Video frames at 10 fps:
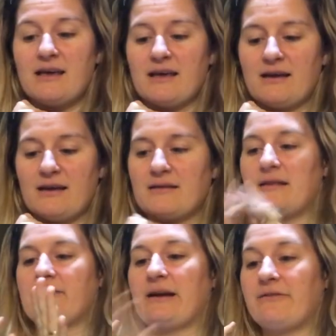
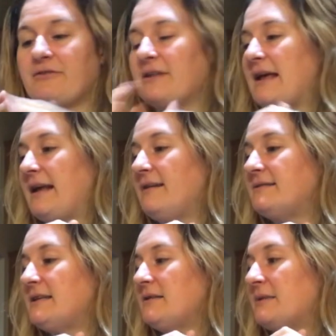and they ran for that
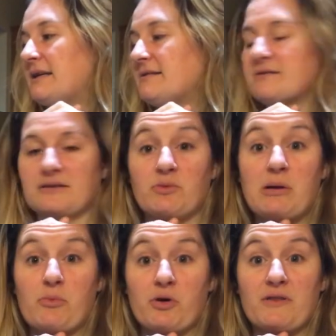18 minutes, a little
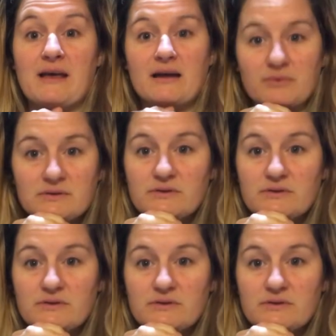bit more on that,